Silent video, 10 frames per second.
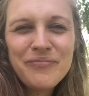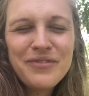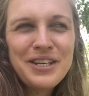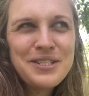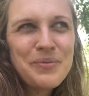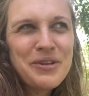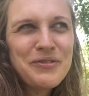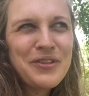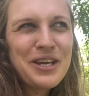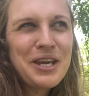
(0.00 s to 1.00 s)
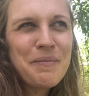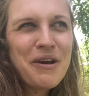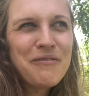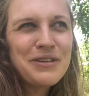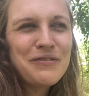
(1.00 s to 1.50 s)
things that we're thinking
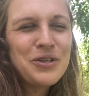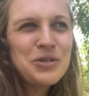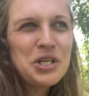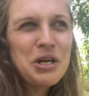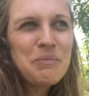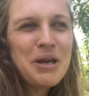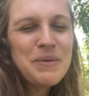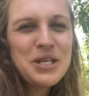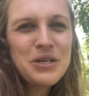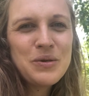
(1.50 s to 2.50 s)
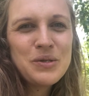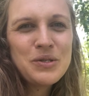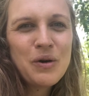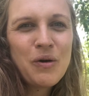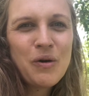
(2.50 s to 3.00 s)
about for the future, maybe the use
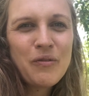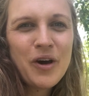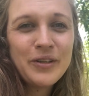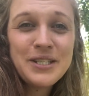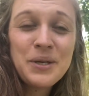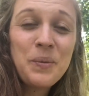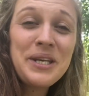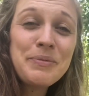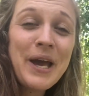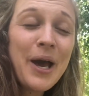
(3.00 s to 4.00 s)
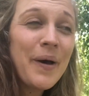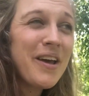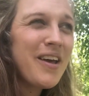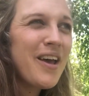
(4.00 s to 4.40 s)
of harnessing wind power,